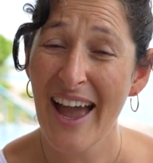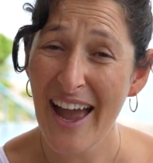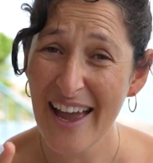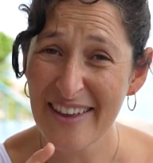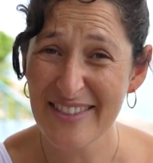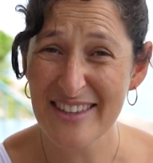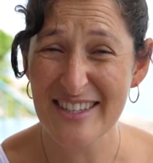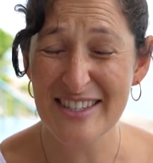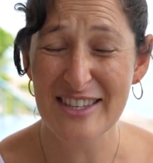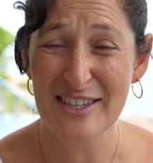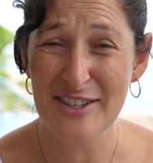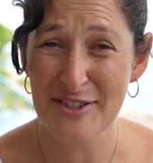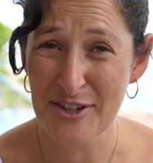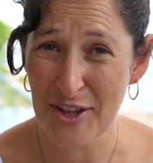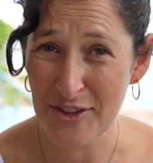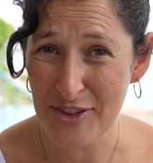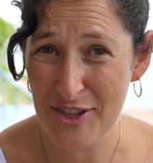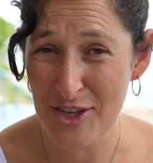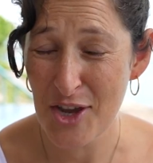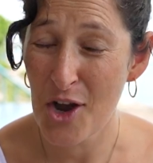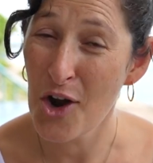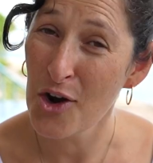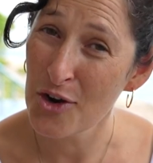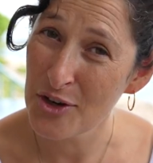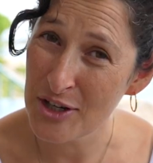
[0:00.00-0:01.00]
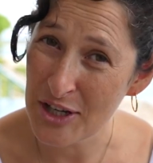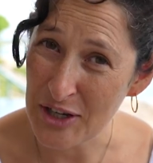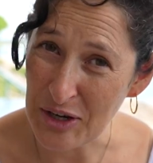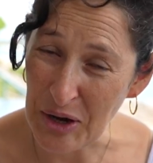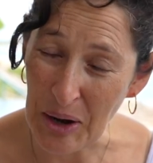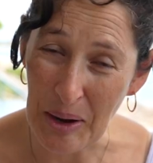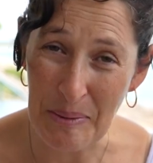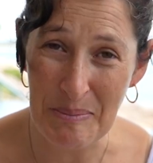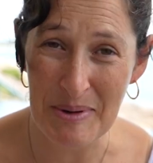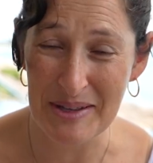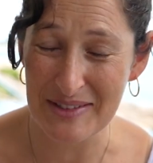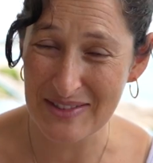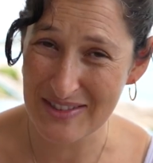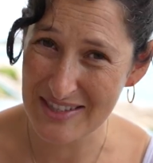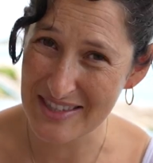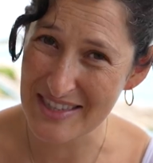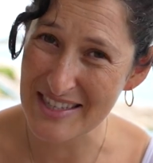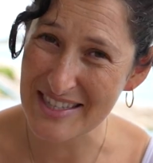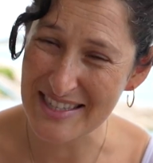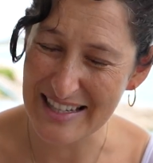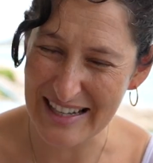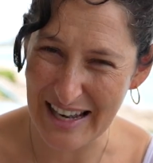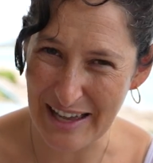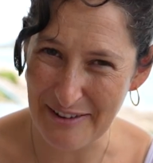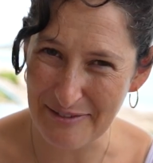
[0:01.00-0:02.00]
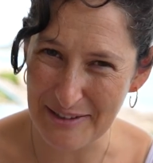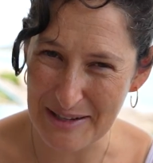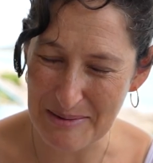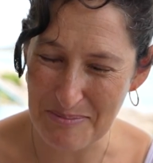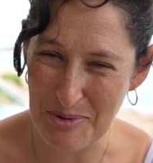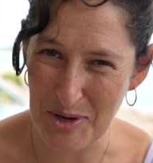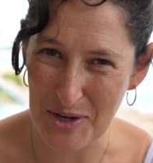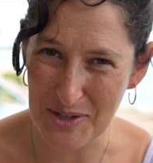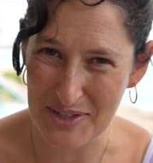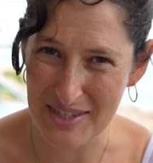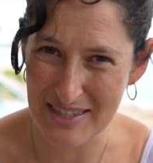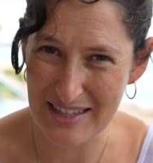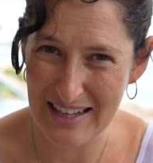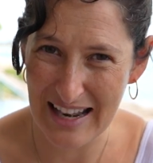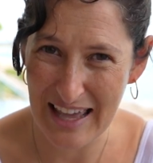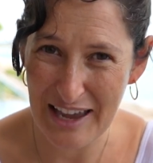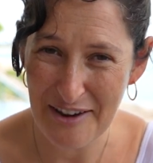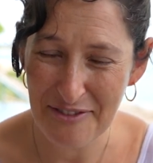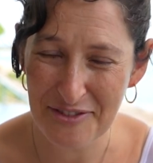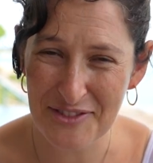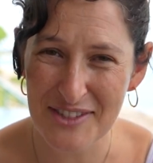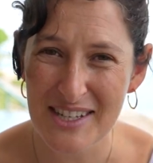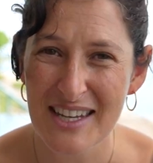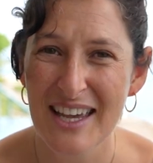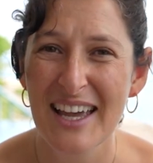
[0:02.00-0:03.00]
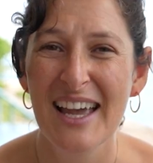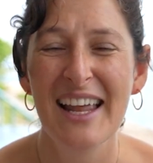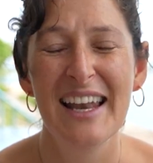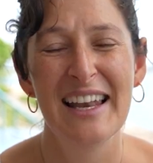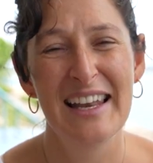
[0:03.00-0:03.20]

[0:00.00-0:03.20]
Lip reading: And this is not the only comment this lovely person left.